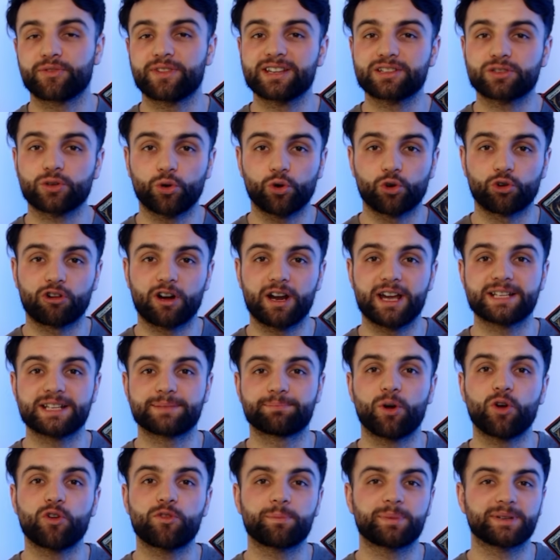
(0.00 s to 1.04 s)
this aura is
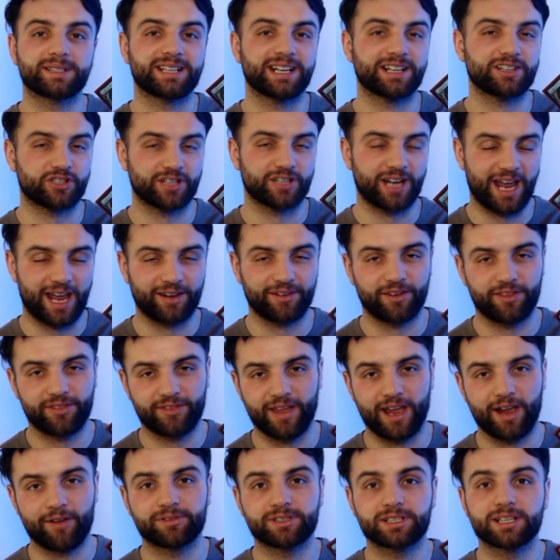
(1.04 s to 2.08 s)
both protection and
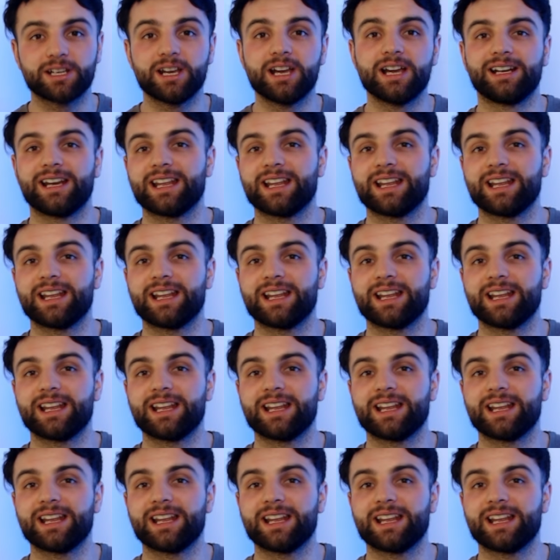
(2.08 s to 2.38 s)
theft.